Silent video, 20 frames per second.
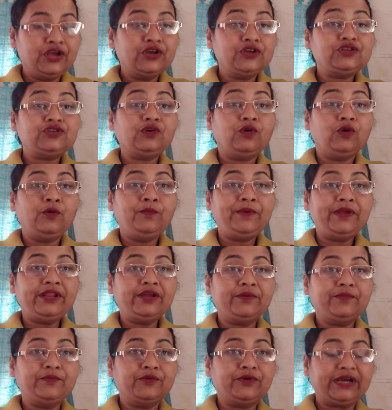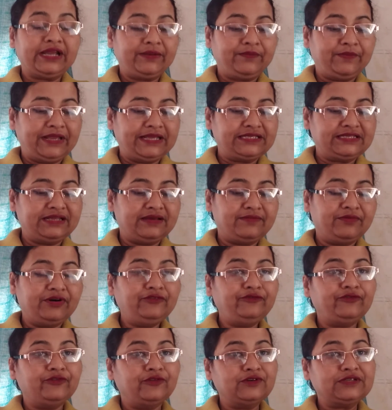So open your book at page
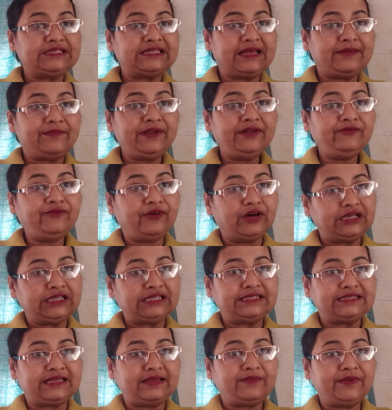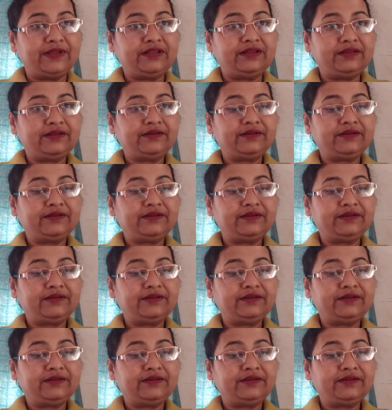number 4747.